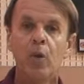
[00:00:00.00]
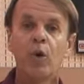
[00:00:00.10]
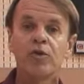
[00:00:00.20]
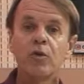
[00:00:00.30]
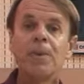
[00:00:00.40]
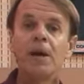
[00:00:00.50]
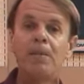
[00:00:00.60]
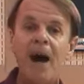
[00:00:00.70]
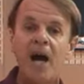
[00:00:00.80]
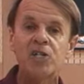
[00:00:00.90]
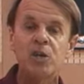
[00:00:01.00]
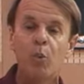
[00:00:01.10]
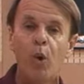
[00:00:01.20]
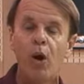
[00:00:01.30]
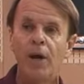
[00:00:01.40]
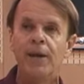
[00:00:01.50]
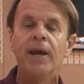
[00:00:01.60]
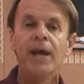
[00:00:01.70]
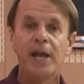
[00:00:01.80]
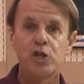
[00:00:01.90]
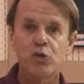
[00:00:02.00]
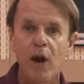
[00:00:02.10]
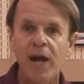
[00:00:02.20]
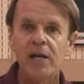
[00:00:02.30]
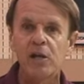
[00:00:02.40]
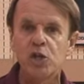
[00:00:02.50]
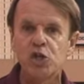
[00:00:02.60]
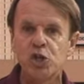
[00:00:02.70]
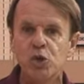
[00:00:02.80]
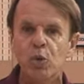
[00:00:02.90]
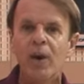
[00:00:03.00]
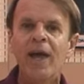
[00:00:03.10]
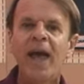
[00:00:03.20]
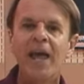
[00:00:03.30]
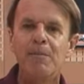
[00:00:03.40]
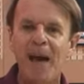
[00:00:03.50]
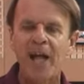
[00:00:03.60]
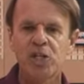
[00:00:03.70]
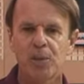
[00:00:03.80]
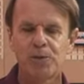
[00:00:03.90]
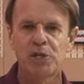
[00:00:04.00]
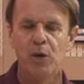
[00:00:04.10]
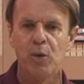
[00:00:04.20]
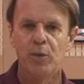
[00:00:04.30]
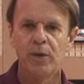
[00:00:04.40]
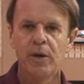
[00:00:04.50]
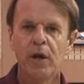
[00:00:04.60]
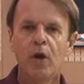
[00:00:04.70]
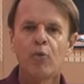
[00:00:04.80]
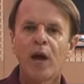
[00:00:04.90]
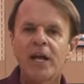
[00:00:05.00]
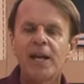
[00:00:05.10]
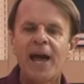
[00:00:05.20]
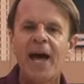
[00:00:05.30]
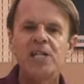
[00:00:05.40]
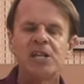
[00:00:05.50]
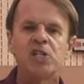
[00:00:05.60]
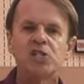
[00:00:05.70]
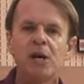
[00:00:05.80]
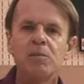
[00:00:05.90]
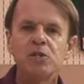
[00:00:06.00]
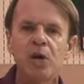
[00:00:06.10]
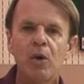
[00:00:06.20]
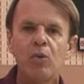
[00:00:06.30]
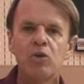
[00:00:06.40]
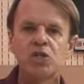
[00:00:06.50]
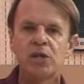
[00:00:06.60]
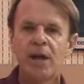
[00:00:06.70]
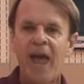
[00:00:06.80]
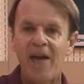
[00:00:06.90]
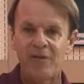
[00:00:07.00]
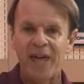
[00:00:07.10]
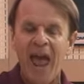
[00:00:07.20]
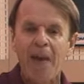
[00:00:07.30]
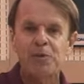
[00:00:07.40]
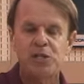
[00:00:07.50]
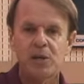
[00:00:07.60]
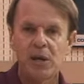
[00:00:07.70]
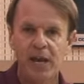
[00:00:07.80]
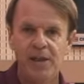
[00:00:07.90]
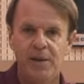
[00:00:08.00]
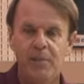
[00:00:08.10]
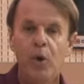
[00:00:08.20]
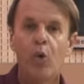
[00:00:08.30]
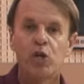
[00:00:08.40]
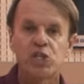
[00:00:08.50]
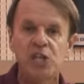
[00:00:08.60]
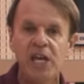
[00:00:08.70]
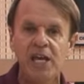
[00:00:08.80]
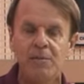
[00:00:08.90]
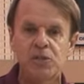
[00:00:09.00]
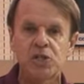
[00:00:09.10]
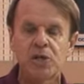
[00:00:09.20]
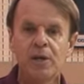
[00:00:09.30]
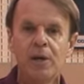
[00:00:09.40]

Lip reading: whether it be a box and one, a triangle and two, a matchup zone? Recognize that some zones have gaps in them or seams.